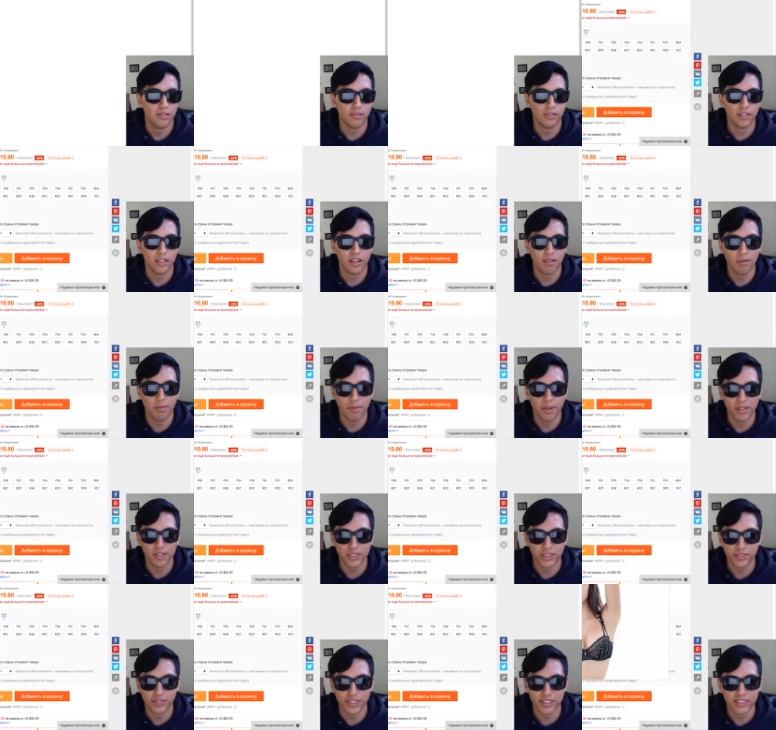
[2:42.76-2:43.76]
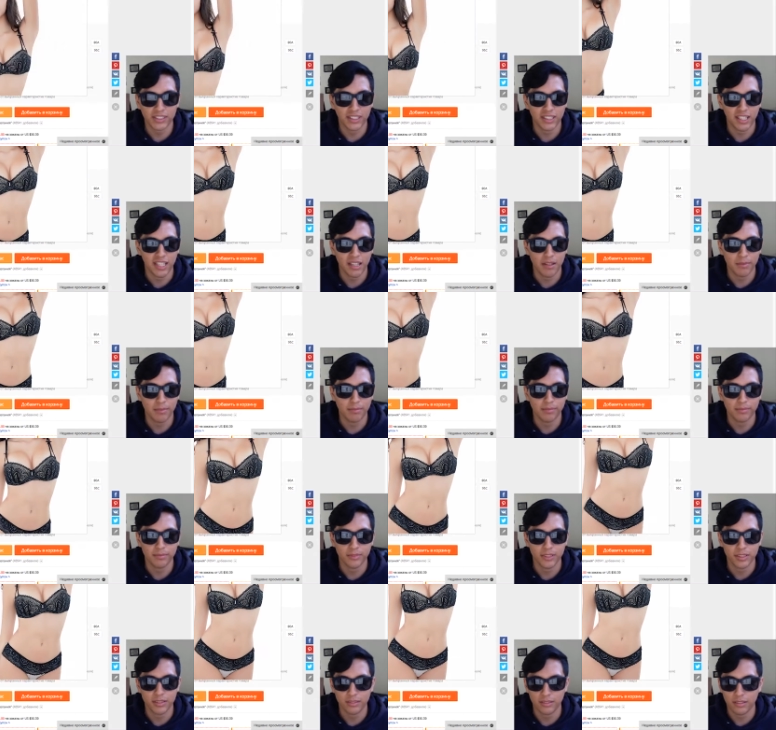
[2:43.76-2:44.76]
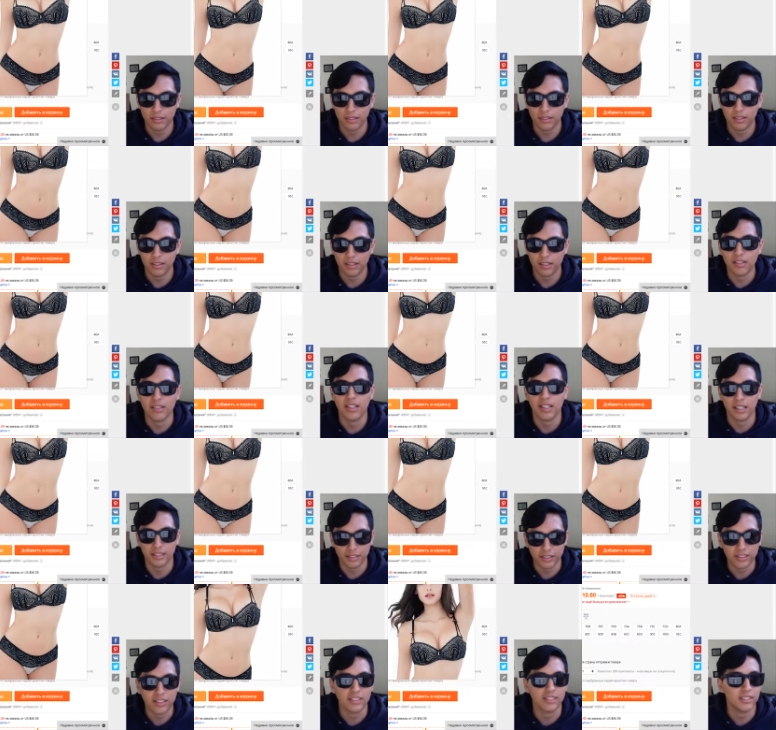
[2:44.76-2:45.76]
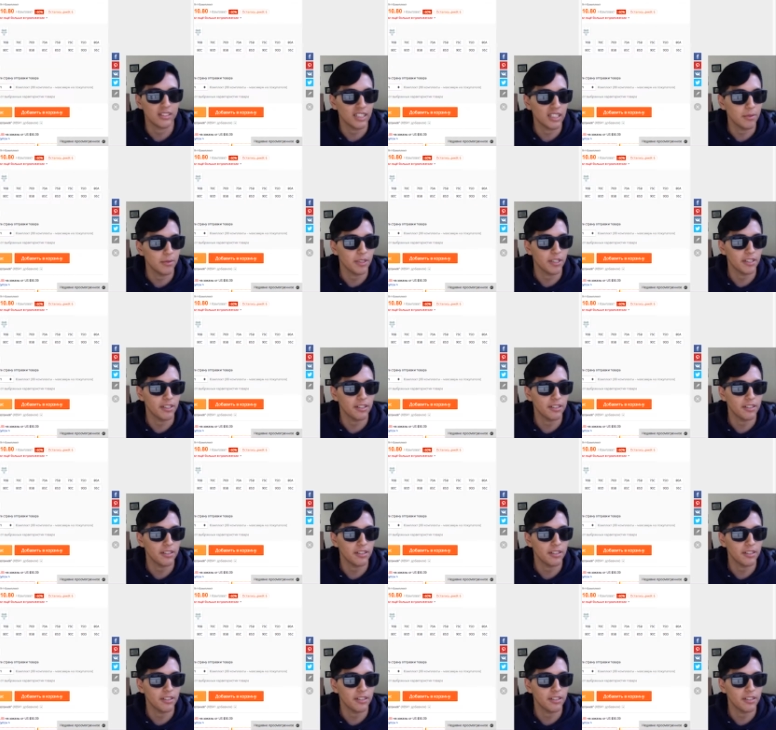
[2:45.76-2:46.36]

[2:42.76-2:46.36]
Okay, let me make sure if that's the name. Okay, I think that's the name.